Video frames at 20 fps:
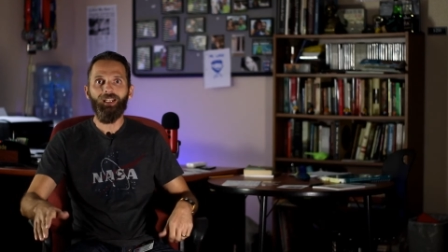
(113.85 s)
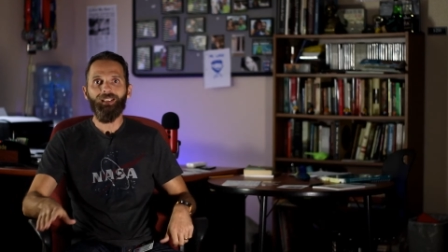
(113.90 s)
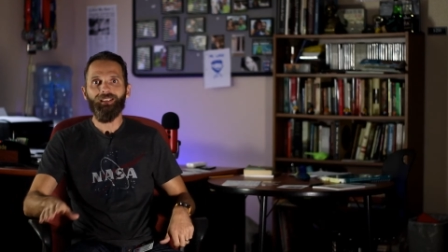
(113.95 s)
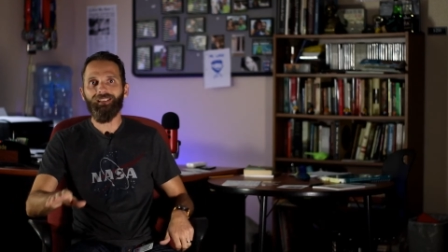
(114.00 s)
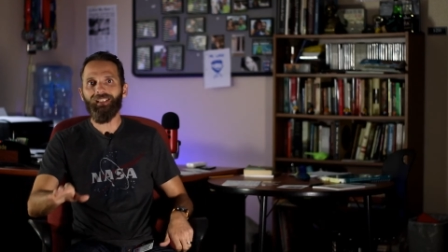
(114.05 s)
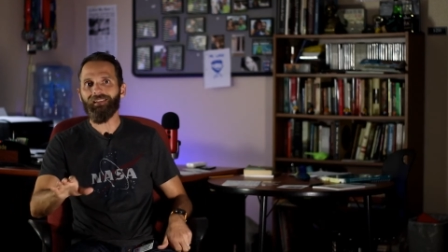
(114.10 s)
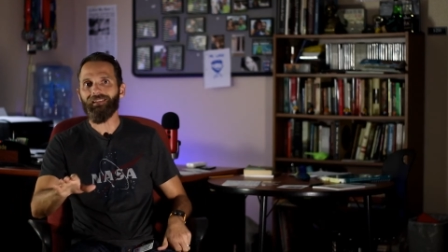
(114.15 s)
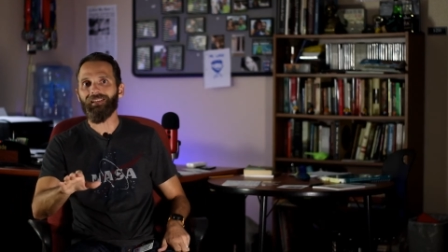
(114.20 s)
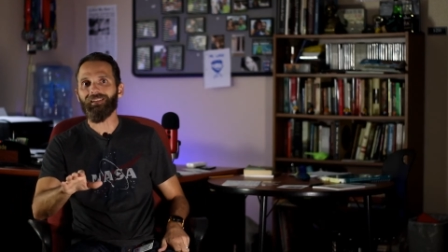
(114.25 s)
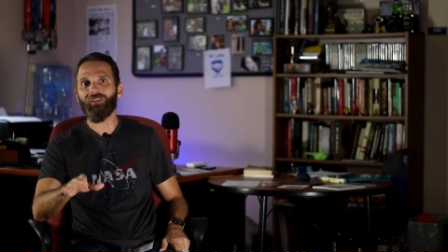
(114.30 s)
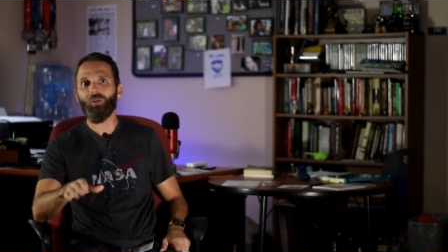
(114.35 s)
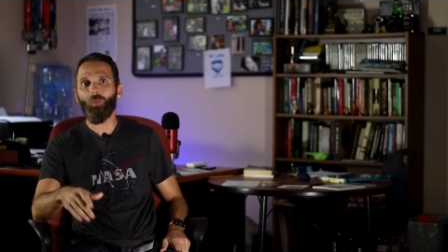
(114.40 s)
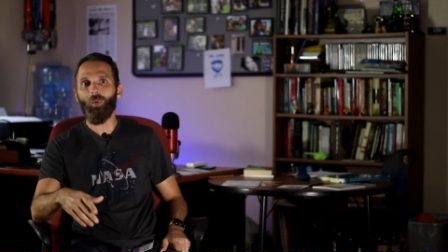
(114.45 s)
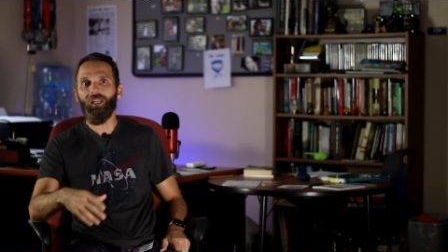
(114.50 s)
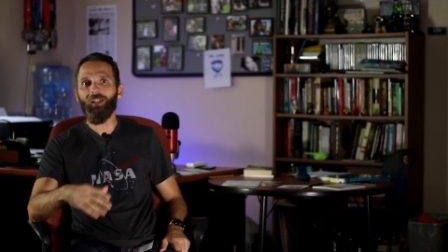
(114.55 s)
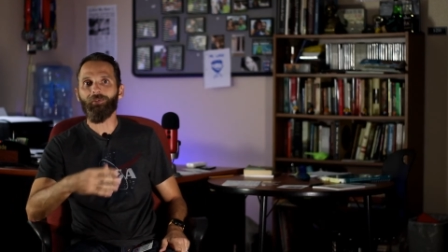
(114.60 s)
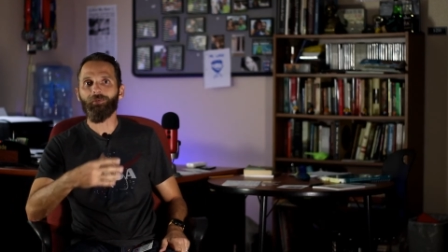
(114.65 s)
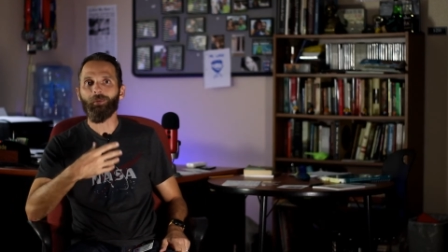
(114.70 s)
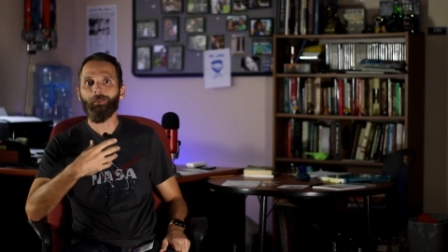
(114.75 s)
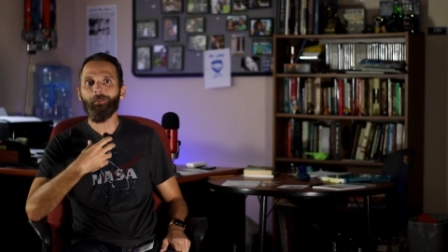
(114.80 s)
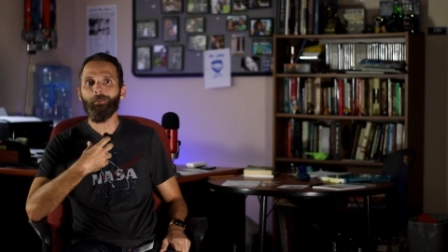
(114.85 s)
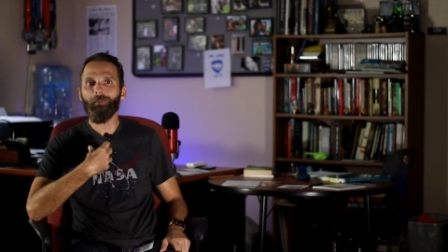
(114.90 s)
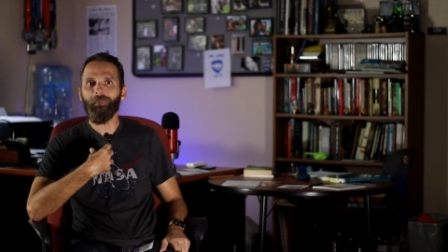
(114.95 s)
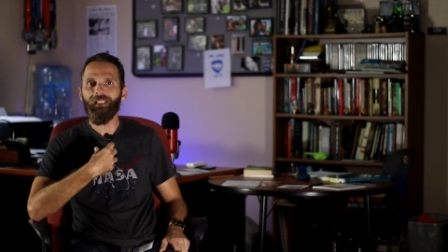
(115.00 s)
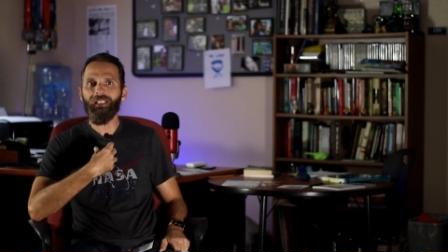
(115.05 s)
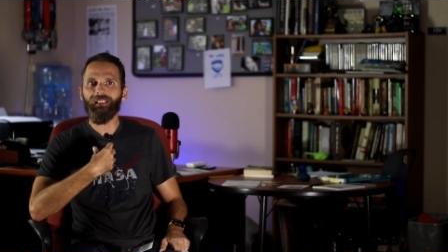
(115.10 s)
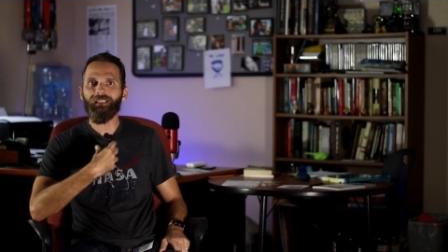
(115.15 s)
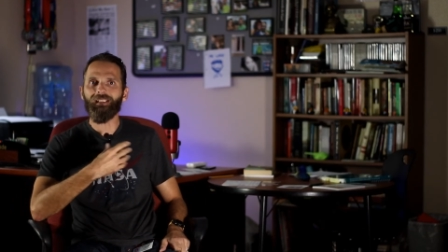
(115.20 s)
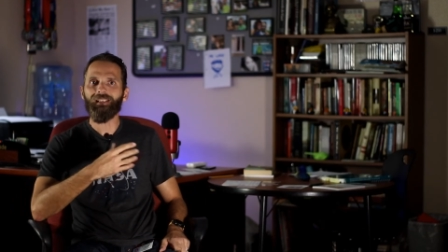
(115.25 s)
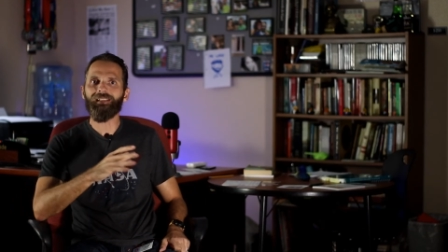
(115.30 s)
This is a way for
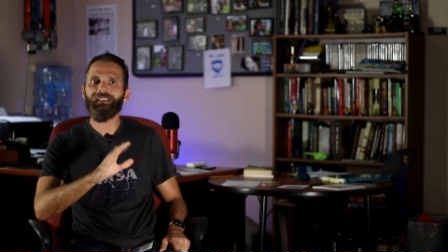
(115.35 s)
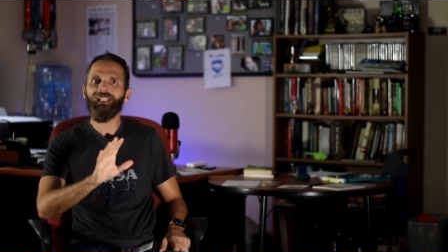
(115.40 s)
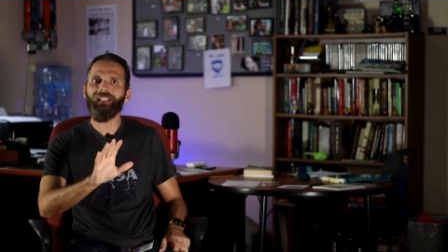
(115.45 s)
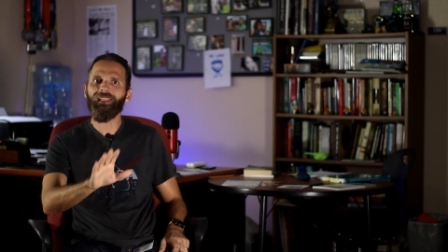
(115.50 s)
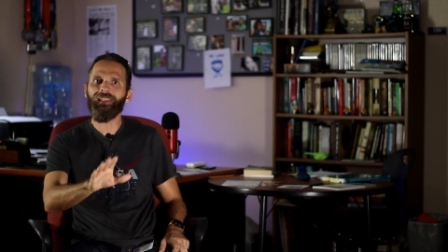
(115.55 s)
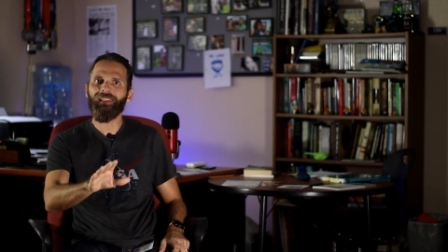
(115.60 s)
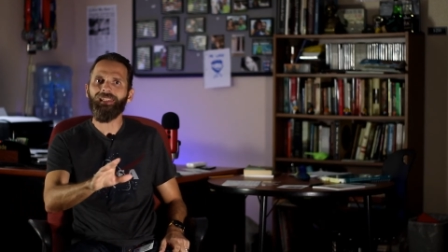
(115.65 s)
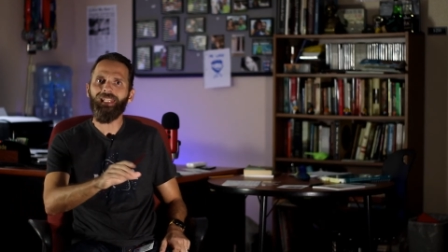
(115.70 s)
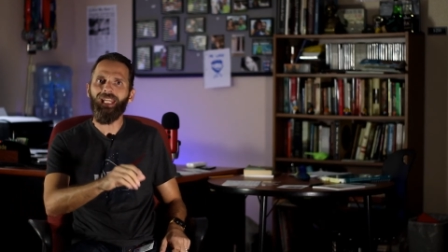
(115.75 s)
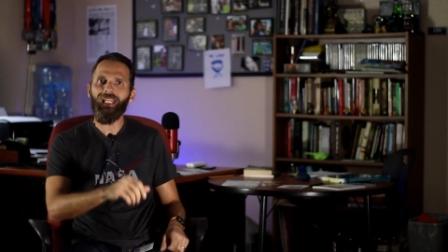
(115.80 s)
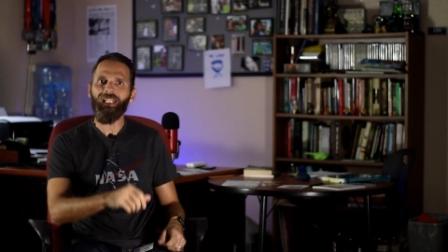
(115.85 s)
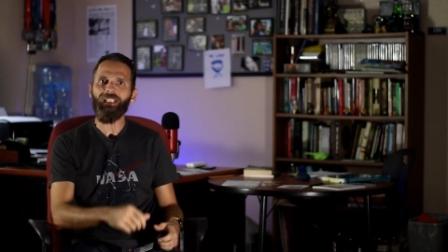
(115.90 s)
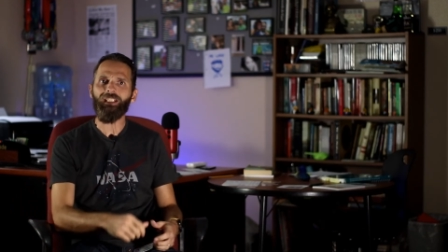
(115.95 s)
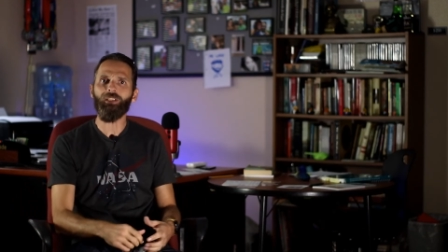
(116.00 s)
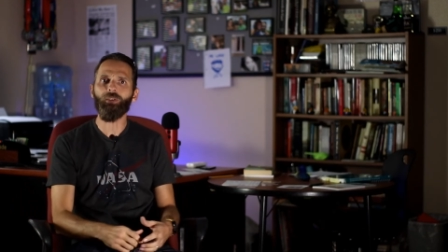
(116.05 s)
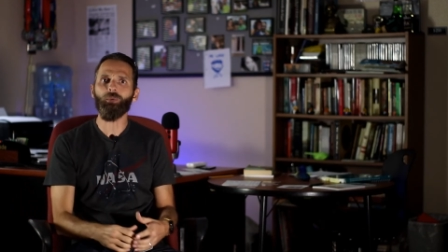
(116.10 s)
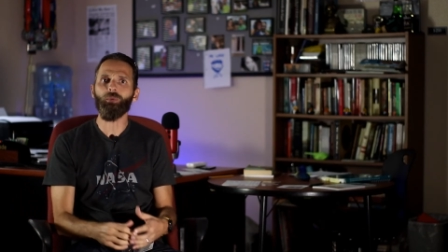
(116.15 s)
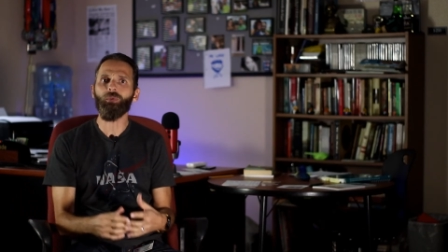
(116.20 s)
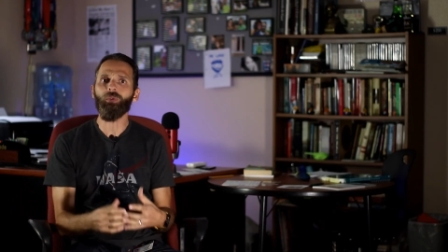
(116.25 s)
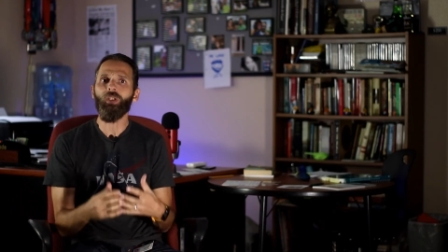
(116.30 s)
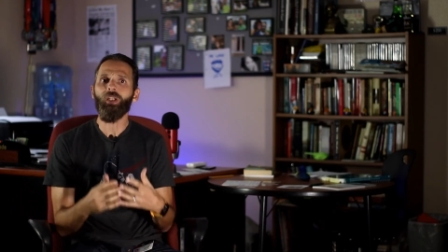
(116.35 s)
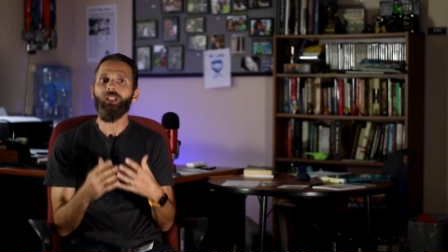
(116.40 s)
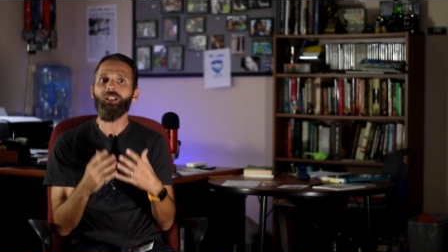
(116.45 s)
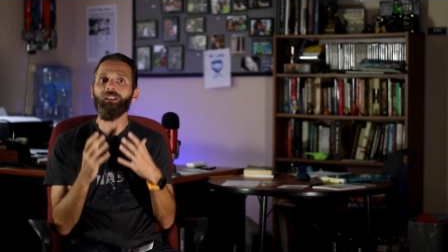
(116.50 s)
me to say thank you